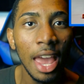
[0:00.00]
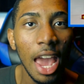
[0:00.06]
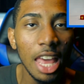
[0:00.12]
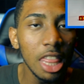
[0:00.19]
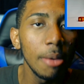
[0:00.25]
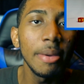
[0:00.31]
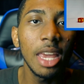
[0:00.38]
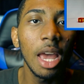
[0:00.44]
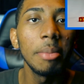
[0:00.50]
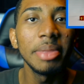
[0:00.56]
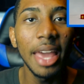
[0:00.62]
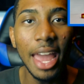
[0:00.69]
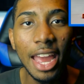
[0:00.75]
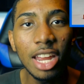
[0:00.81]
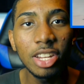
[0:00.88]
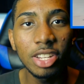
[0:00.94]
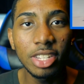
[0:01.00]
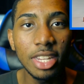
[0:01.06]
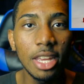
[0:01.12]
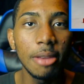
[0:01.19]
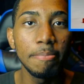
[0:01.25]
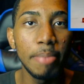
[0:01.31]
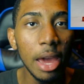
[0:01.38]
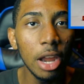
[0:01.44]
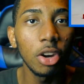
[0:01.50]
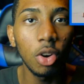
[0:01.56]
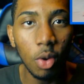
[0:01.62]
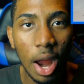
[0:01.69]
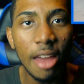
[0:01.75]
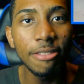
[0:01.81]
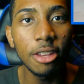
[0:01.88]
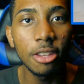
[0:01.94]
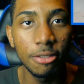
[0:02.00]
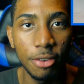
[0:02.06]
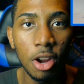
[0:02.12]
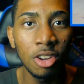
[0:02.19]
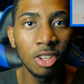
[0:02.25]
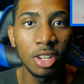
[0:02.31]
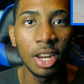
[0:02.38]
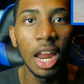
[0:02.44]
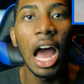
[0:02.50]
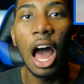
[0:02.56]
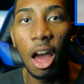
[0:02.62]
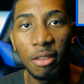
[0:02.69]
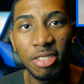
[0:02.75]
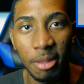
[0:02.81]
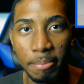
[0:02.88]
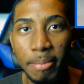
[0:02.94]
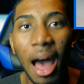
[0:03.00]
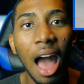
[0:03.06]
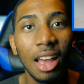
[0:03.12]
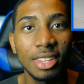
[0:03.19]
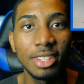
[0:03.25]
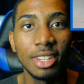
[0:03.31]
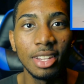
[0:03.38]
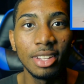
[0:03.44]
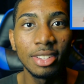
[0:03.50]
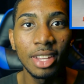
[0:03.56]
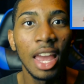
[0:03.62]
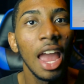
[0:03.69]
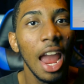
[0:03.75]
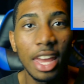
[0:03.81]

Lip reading: and they become the HD, better graphics version of the boxes,